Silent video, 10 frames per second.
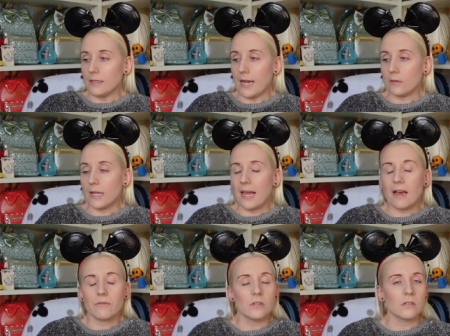Now, they
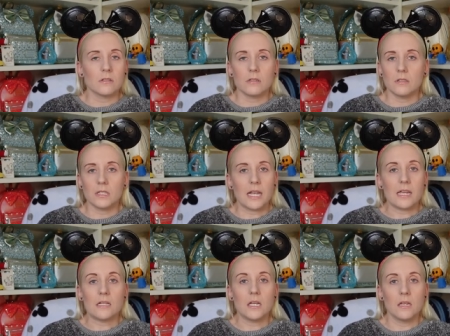haven't
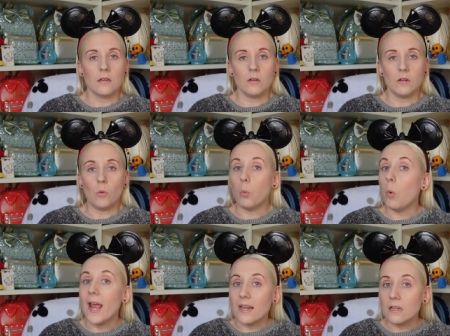said
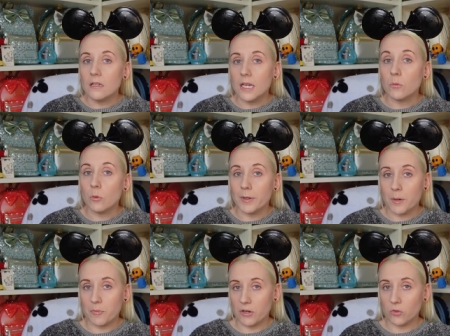when it will be
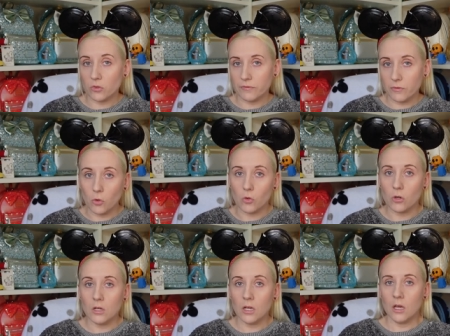a pre-order
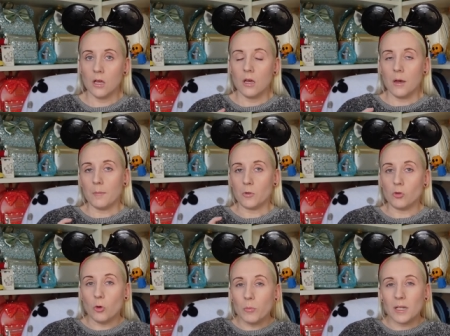for, but
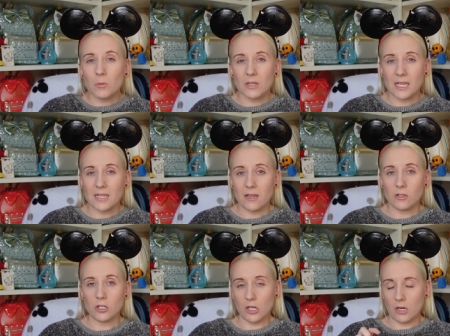normally what they
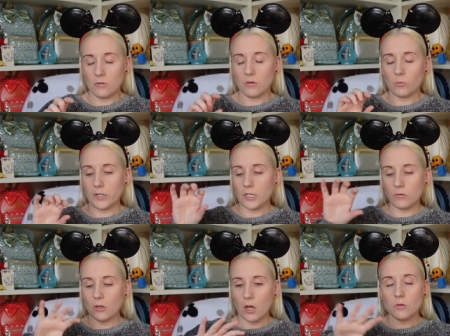tend to do when
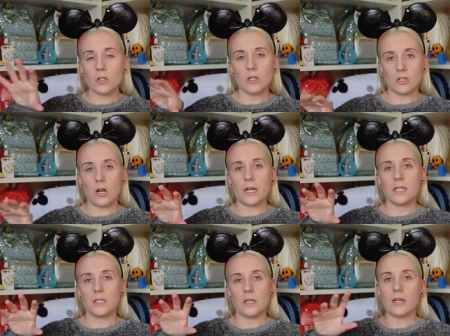you go to the
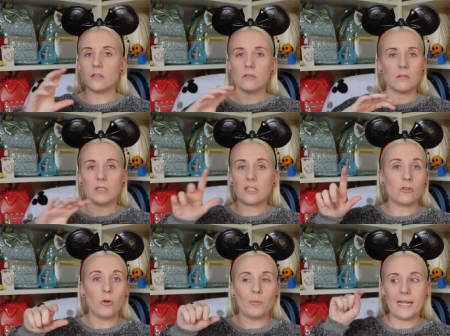site, and it's
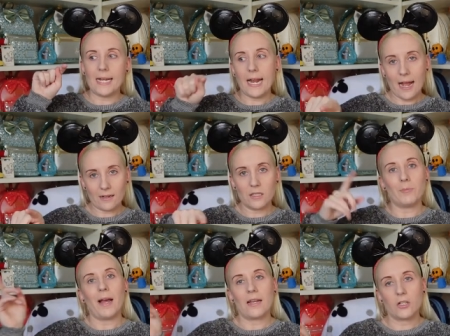normally add to
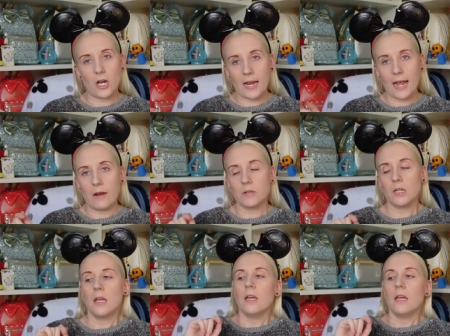bag checkout,